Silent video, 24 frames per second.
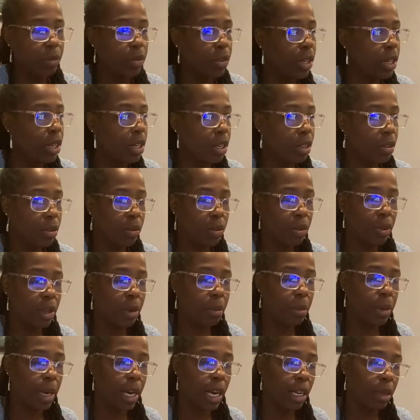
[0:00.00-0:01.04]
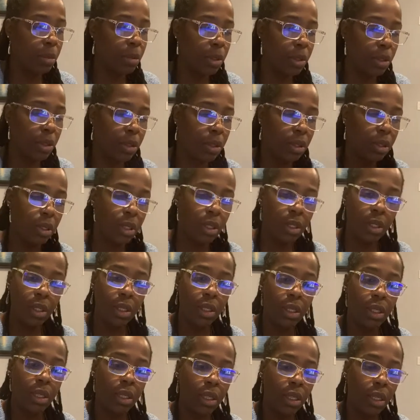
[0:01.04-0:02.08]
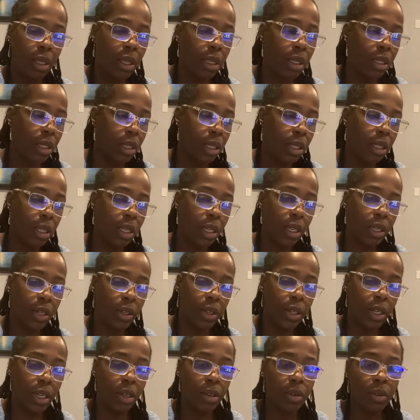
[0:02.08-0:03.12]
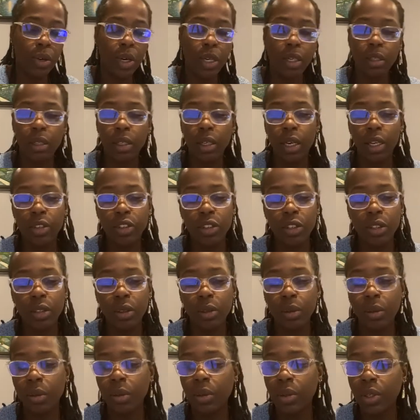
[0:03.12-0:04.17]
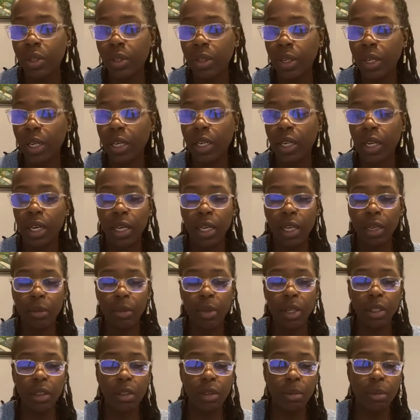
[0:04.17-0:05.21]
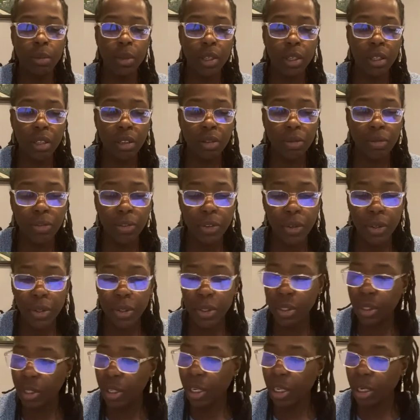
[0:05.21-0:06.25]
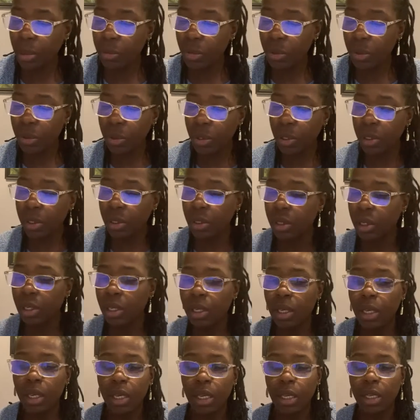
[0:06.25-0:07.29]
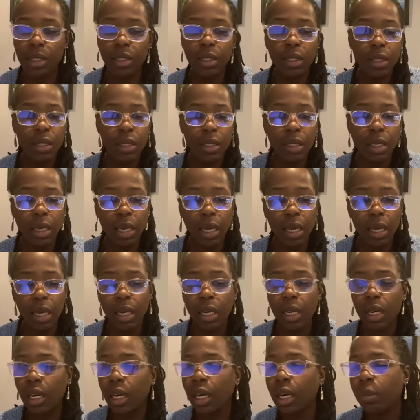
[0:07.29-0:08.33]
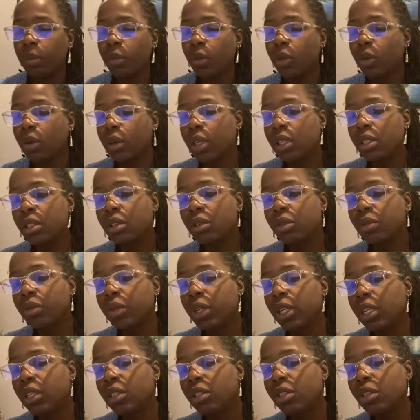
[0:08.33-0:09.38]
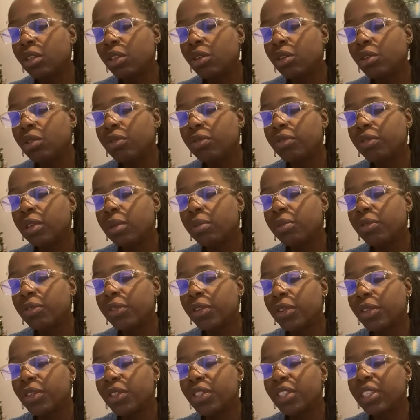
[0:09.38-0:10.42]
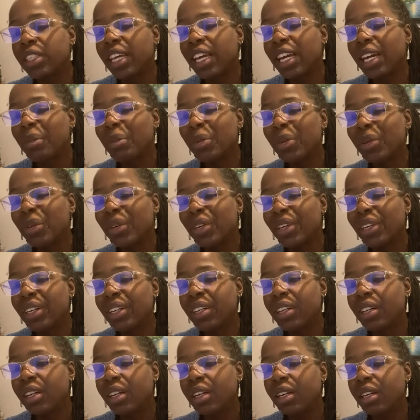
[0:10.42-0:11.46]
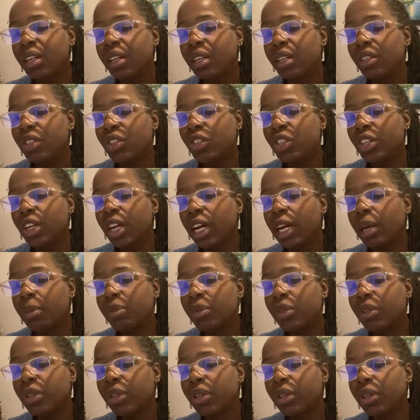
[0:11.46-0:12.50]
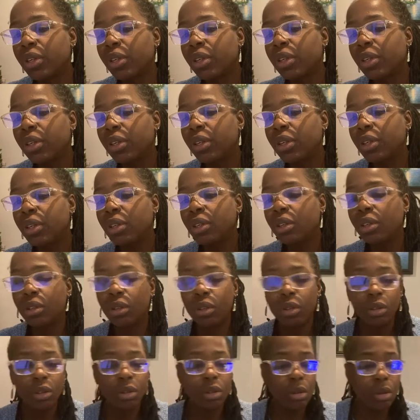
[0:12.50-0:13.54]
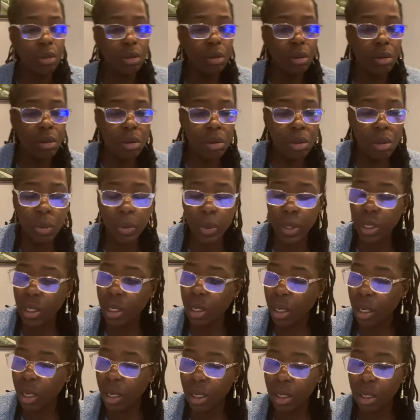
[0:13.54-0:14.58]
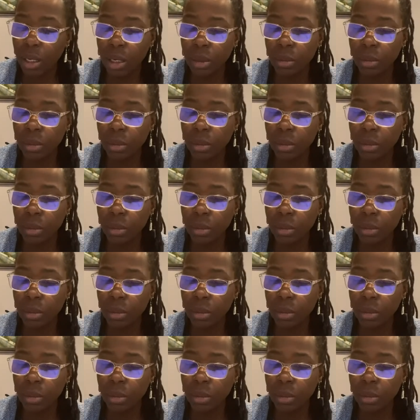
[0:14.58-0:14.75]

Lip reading: reading through the Bible in a year in chronological order, and I am in the book of 1 Samuel. And today I'm going to read to you from 1 Samuel chapter 28, I